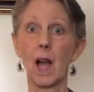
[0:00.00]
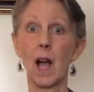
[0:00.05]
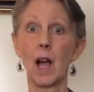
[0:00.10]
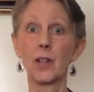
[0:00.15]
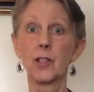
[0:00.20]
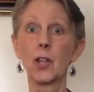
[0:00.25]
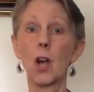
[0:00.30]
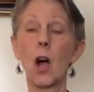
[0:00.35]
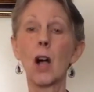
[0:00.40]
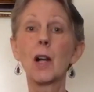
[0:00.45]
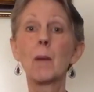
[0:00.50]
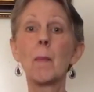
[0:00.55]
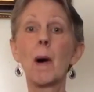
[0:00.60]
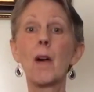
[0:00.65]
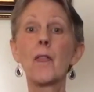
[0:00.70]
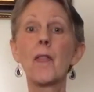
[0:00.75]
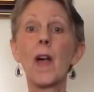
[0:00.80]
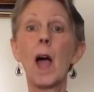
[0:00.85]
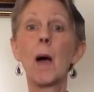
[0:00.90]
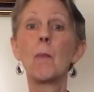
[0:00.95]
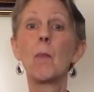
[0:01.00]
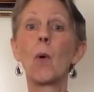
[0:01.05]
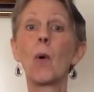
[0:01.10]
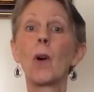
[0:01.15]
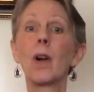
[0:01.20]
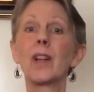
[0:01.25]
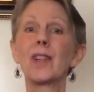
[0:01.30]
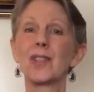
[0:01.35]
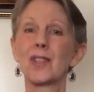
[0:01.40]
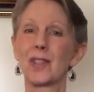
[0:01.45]
I'll talk about that
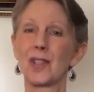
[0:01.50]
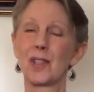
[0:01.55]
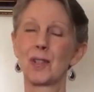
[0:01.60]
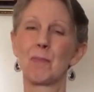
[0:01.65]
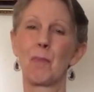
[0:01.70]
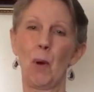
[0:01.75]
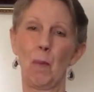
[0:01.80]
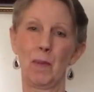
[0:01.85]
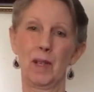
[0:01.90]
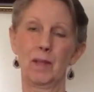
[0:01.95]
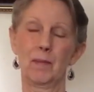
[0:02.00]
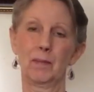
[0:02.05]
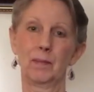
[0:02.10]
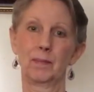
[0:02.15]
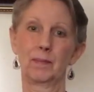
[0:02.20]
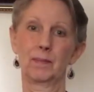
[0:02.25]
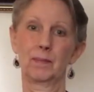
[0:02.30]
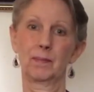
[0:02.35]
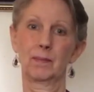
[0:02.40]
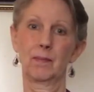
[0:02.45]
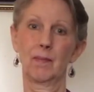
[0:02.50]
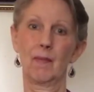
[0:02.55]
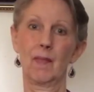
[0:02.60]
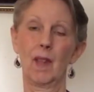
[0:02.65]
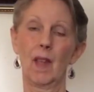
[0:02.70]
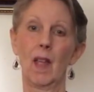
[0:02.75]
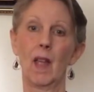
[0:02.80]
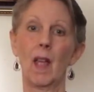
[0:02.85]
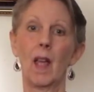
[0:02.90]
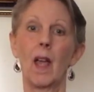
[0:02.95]
more in just a moment.
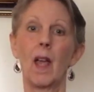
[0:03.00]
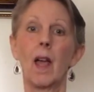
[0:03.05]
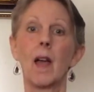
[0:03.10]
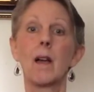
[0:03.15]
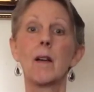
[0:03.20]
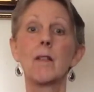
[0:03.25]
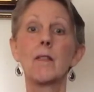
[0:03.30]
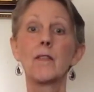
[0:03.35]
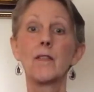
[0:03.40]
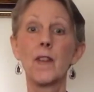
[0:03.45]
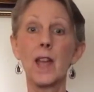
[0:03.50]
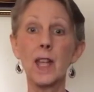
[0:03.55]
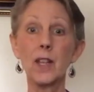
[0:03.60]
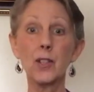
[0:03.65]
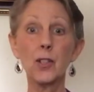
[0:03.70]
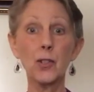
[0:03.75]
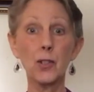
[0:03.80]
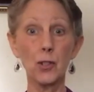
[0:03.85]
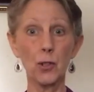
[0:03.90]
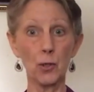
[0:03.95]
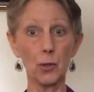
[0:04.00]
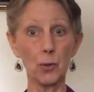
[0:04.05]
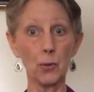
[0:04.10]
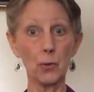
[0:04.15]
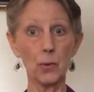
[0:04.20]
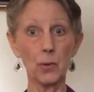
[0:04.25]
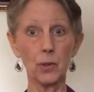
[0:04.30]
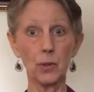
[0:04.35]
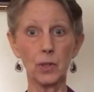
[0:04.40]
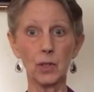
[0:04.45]
Phase
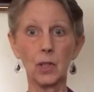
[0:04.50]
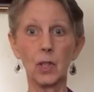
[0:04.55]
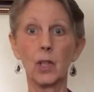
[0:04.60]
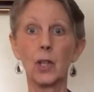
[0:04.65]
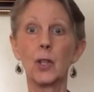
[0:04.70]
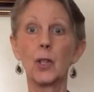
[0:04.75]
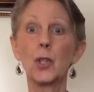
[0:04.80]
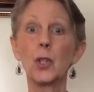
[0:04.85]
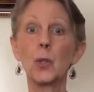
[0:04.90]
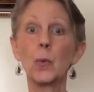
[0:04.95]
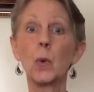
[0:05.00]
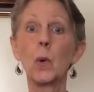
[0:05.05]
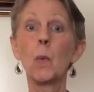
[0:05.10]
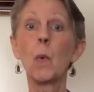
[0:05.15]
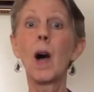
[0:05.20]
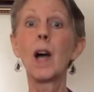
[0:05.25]
2, you will